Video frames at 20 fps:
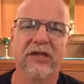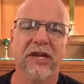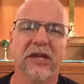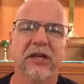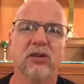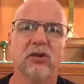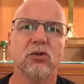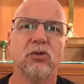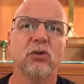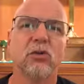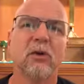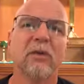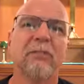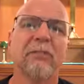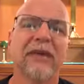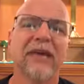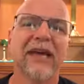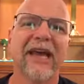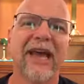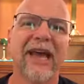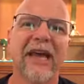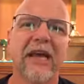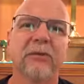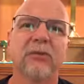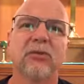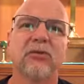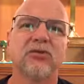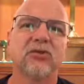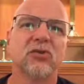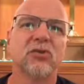that you will be
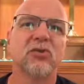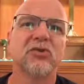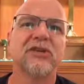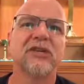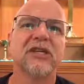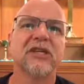able to